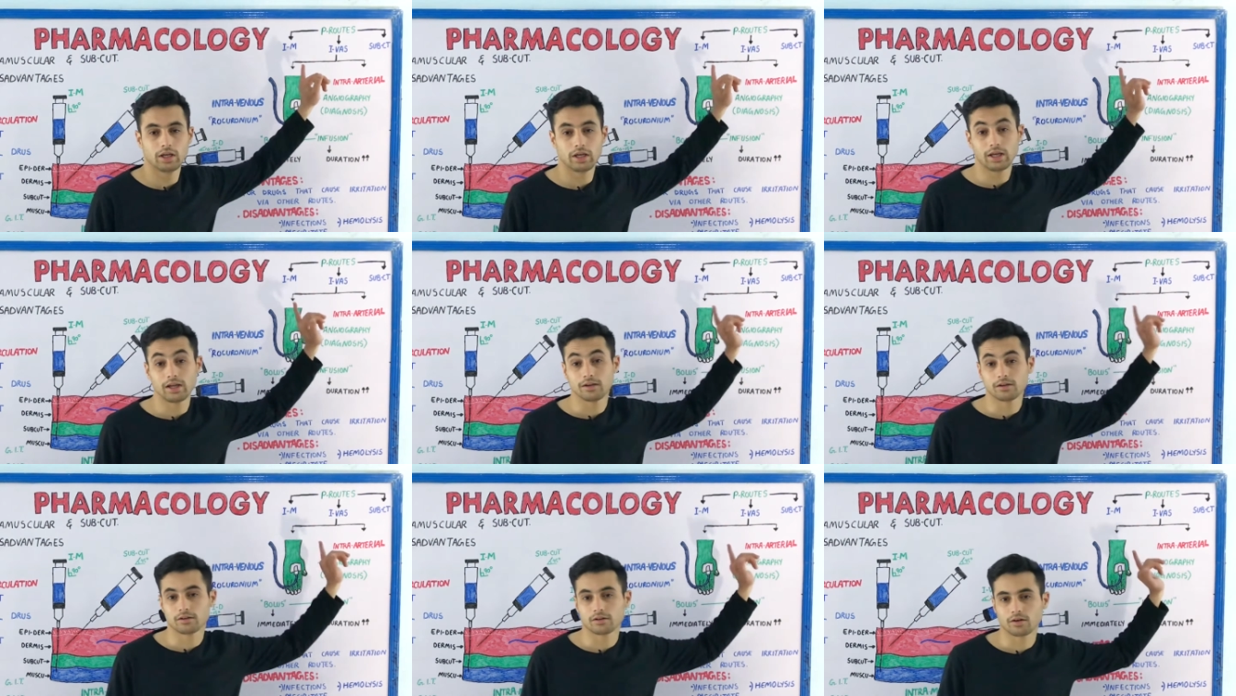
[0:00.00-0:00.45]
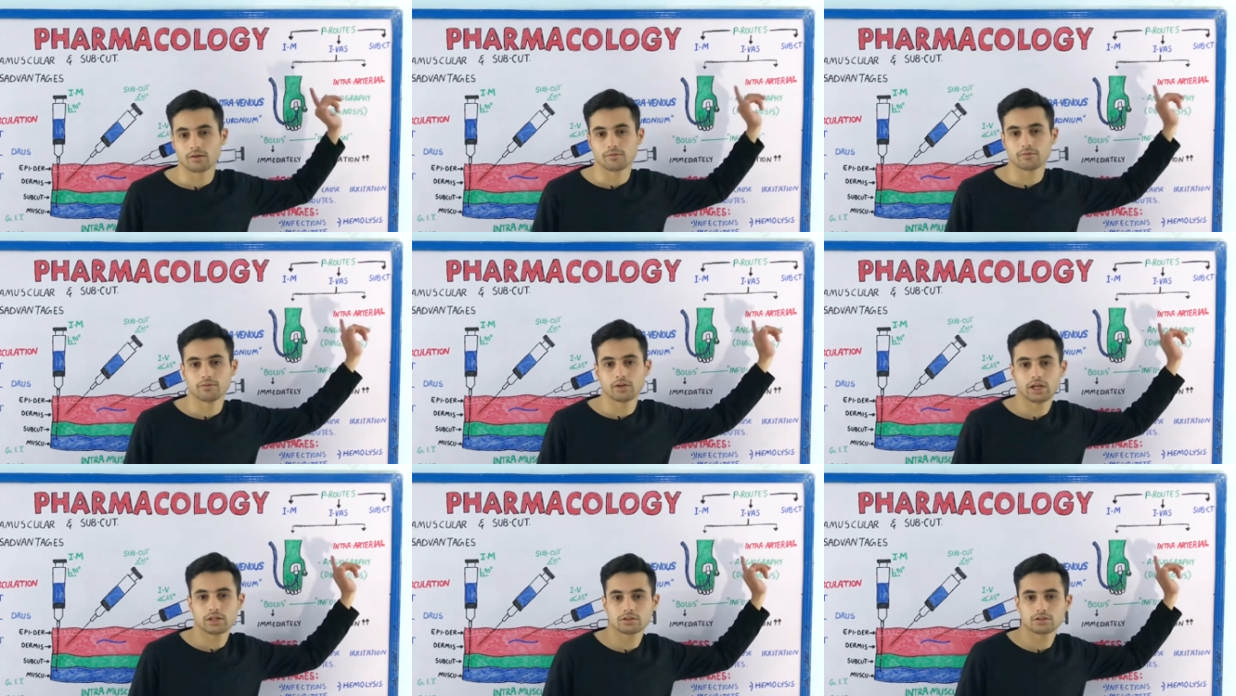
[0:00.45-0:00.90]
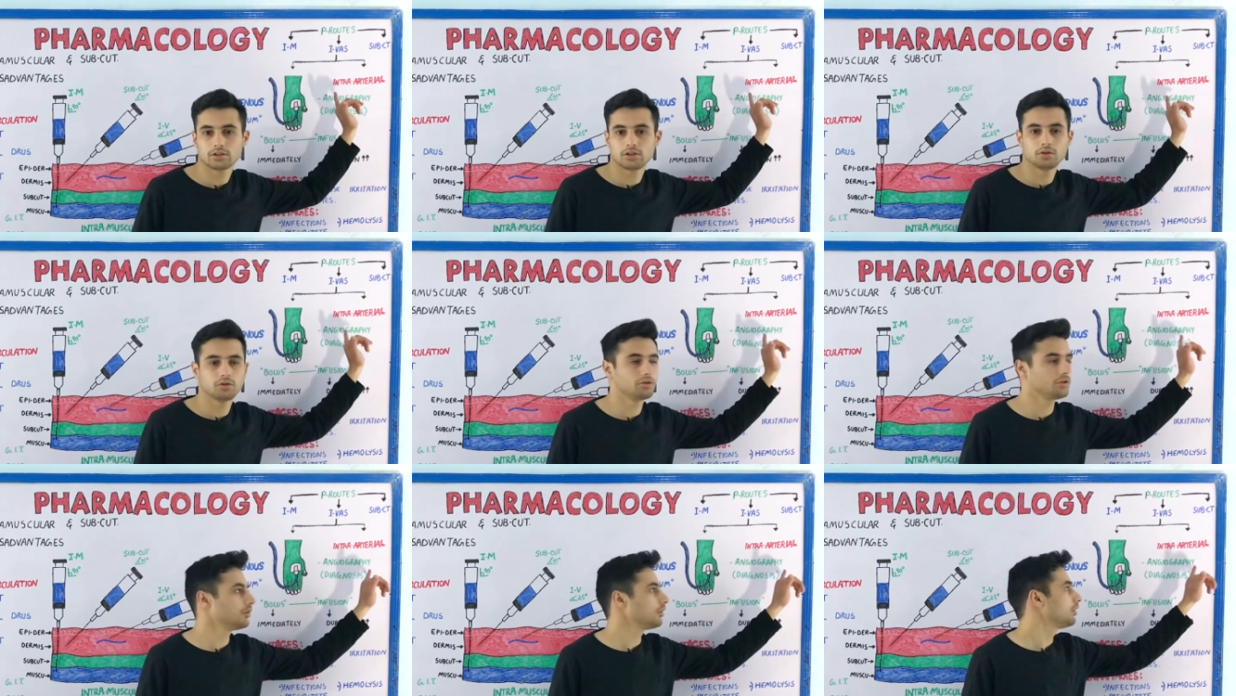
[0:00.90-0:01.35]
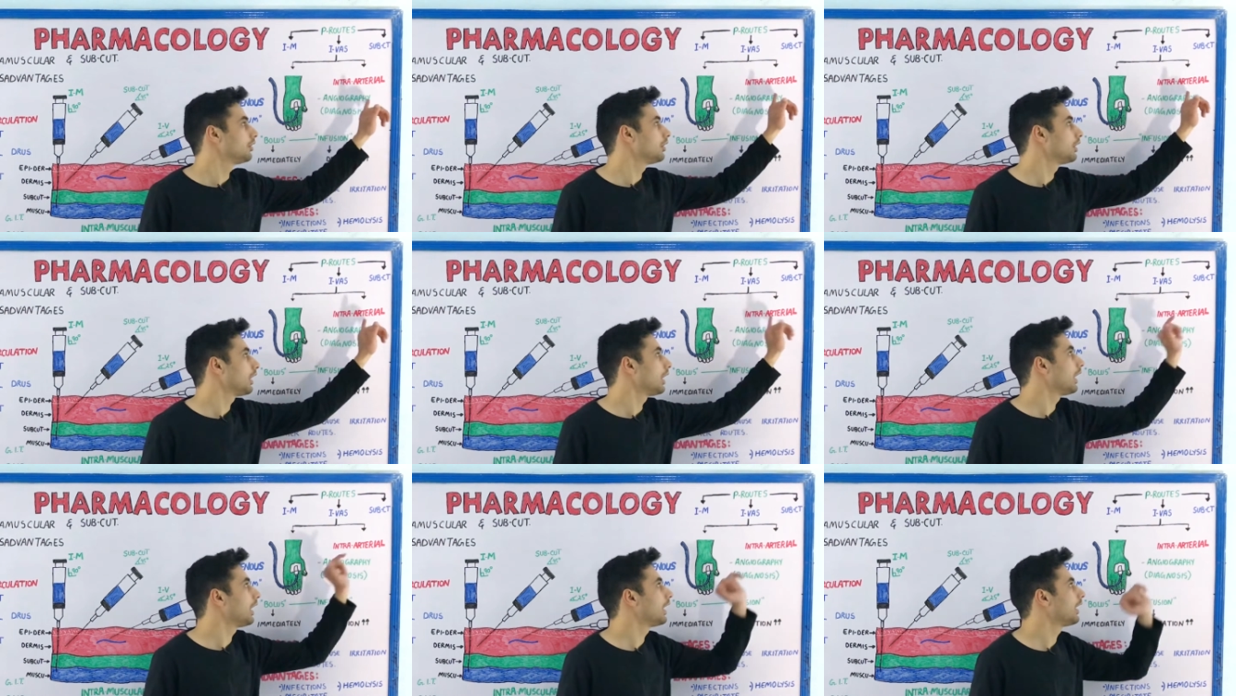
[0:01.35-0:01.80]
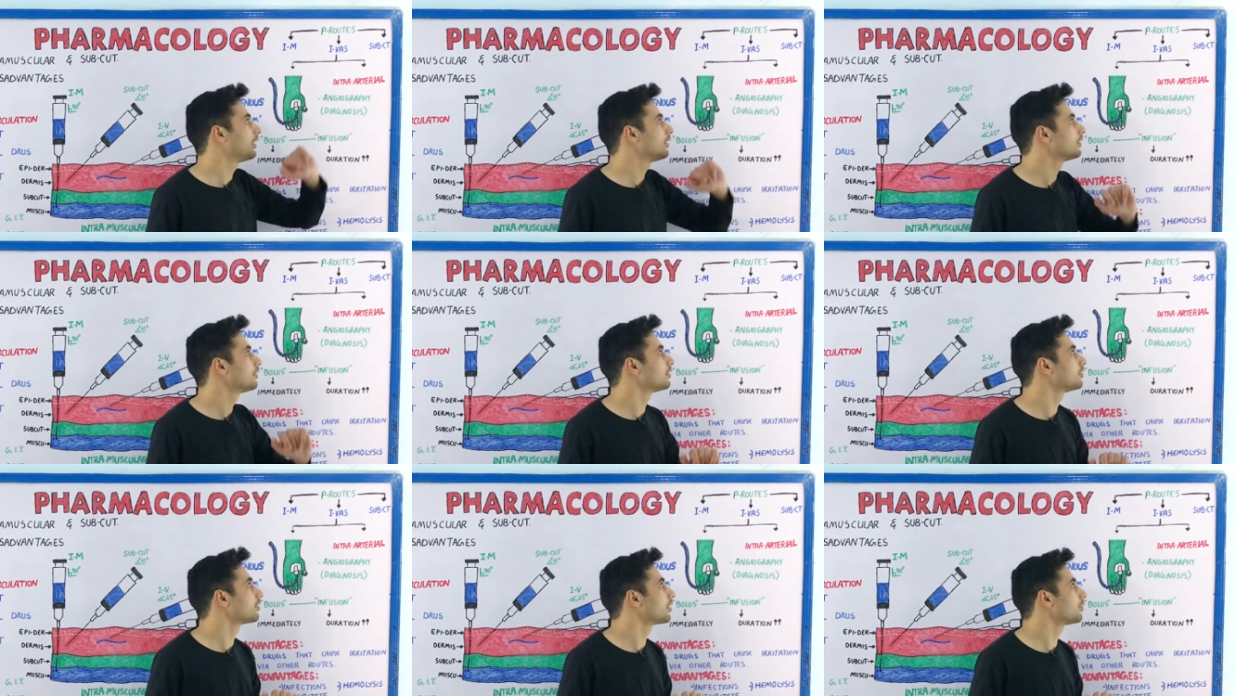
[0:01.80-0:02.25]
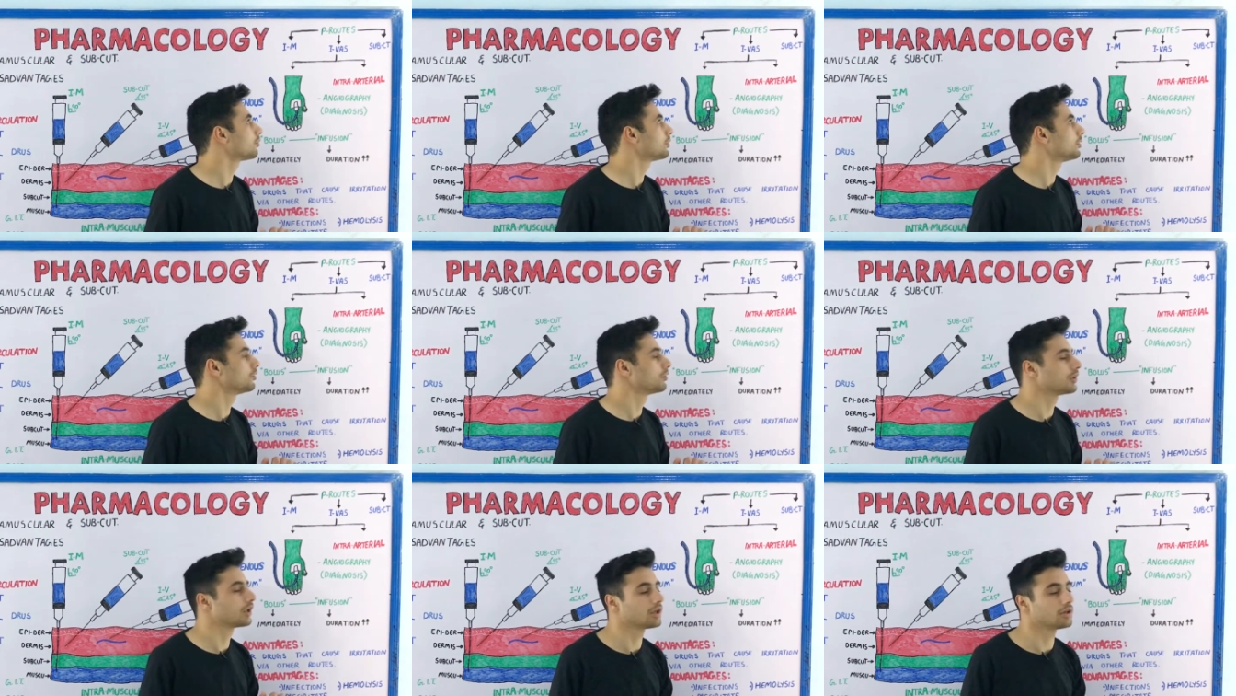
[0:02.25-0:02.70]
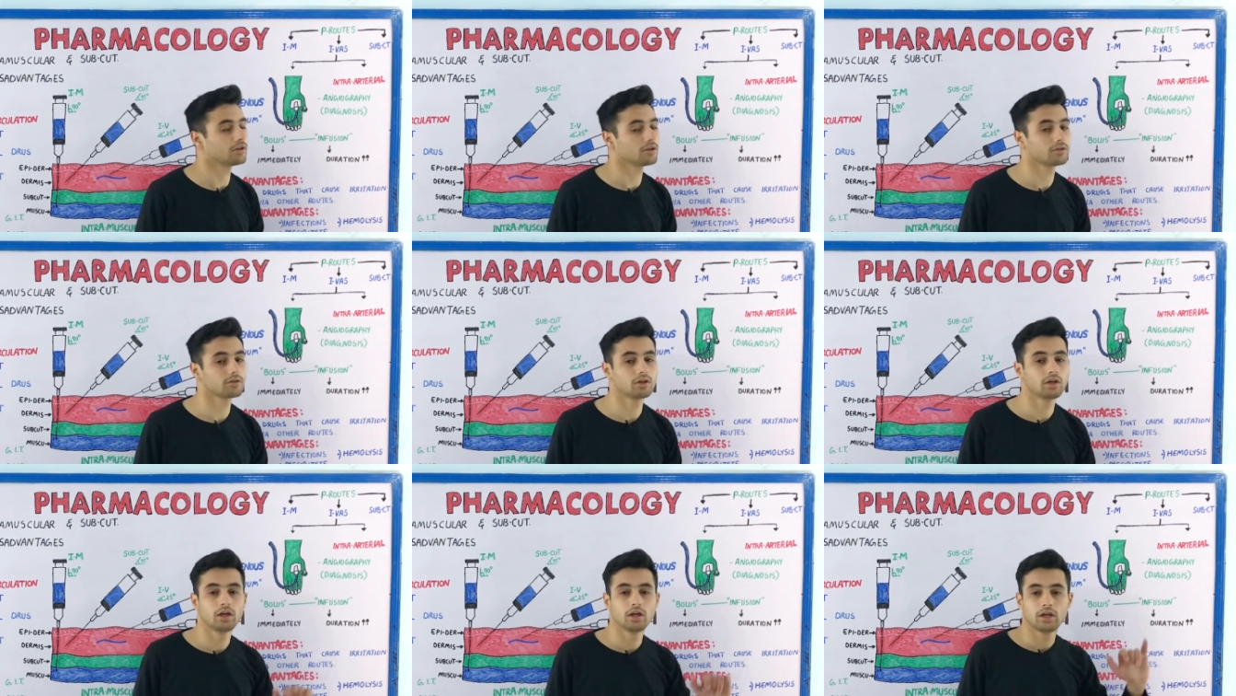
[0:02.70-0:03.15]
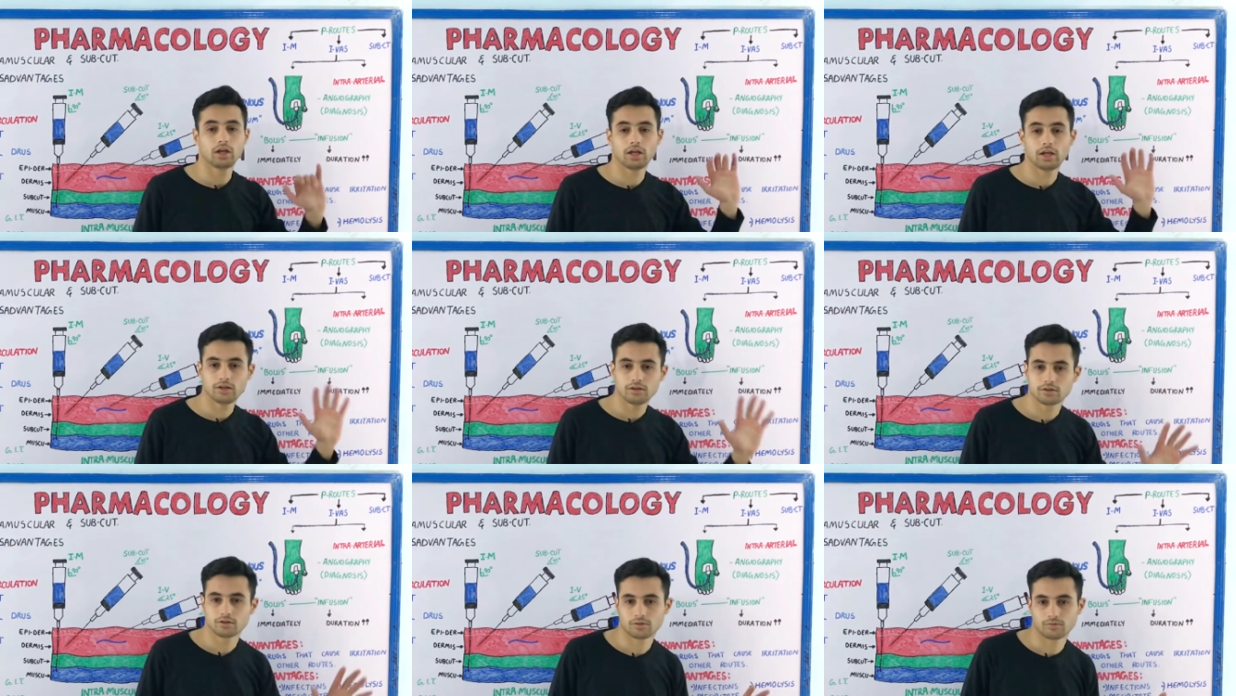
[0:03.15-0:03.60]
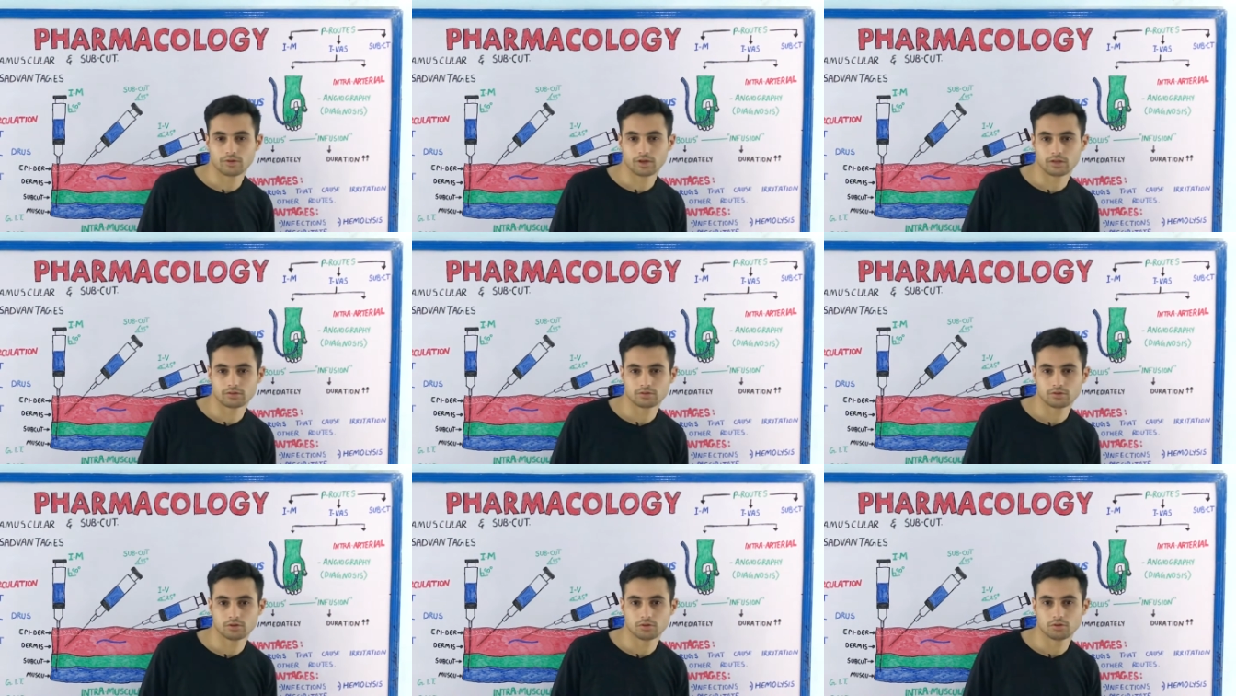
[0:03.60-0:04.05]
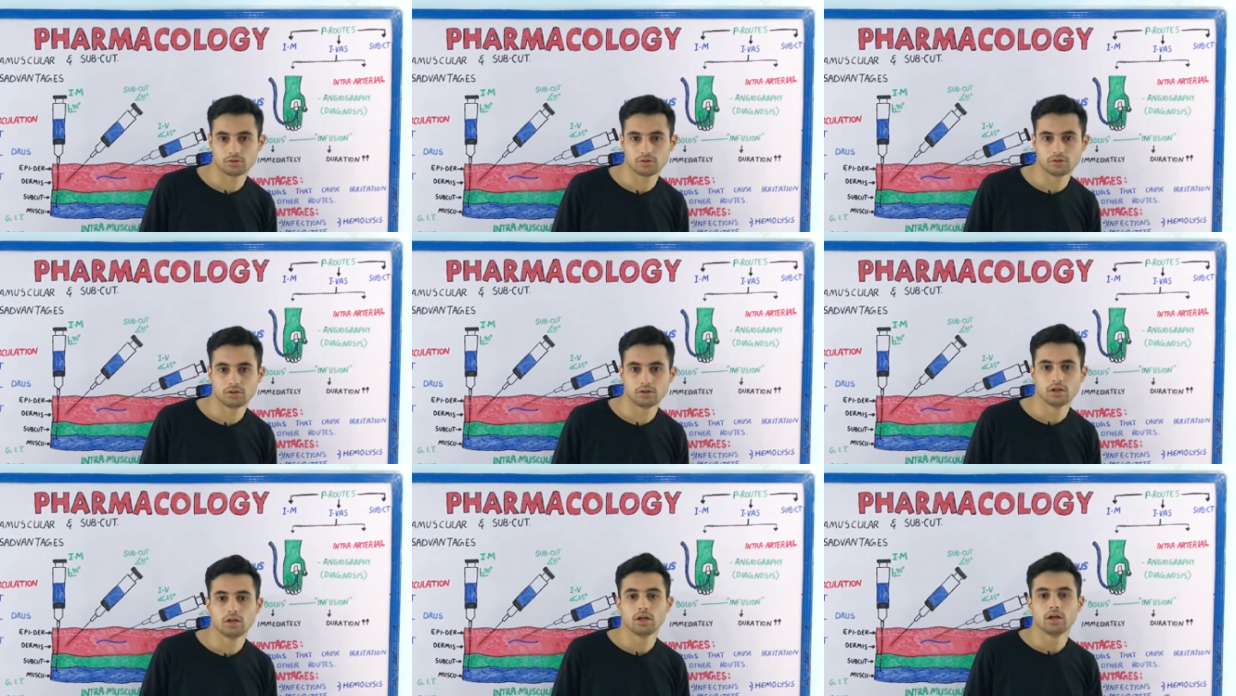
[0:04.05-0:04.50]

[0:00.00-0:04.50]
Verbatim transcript: intravascular, and the subcutaneous. Intravascular